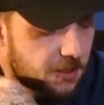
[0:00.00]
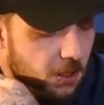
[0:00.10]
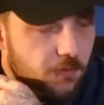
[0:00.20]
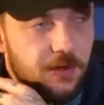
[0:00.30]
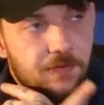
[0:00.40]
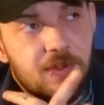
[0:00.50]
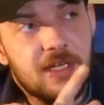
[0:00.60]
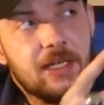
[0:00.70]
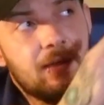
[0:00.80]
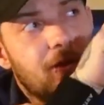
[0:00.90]
of got rid of
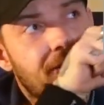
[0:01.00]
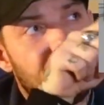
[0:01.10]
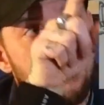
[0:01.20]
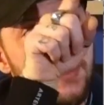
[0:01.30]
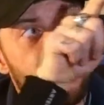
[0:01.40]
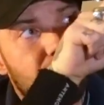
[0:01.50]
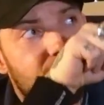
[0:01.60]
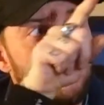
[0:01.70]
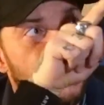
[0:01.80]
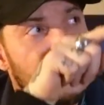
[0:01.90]
the
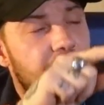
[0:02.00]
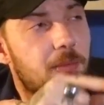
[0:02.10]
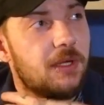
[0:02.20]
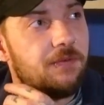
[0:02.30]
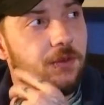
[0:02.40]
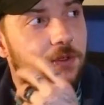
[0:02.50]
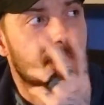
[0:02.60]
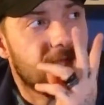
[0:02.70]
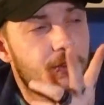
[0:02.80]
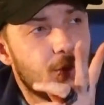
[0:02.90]
middle triangle bit for
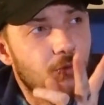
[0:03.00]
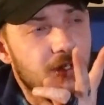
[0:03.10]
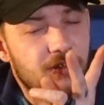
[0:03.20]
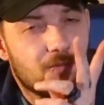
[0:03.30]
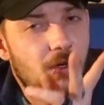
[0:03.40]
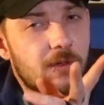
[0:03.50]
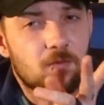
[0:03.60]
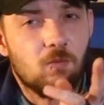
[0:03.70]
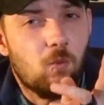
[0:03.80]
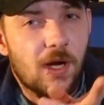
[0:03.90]
two reasons. One, it
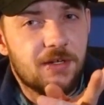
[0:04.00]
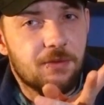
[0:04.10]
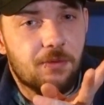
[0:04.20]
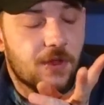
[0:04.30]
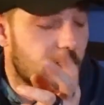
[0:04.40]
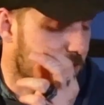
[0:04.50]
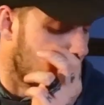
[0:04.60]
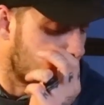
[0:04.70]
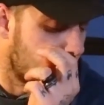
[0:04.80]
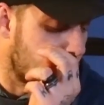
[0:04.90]
was way too thick, because I
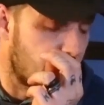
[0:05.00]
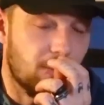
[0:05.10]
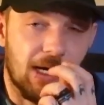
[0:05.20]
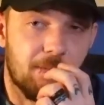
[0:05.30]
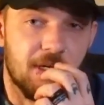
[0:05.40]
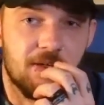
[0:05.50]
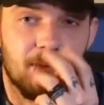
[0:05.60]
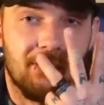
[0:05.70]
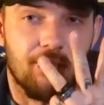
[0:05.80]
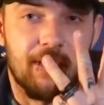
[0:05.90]
was doing this back piece
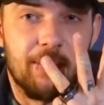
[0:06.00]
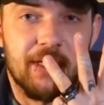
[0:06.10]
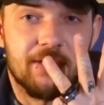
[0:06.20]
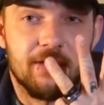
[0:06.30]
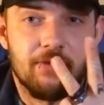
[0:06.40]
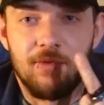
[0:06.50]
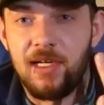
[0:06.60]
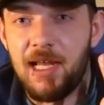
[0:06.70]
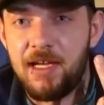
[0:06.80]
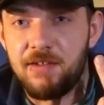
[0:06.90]
with three
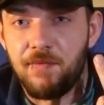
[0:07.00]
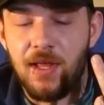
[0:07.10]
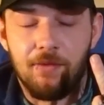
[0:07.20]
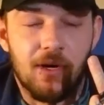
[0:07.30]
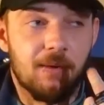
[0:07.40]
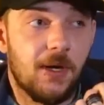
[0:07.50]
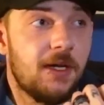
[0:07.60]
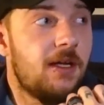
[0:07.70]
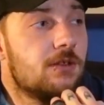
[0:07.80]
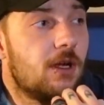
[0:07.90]
layers of leather anyway.
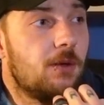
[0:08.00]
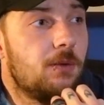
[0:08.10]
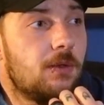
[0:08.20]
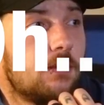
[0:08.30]
So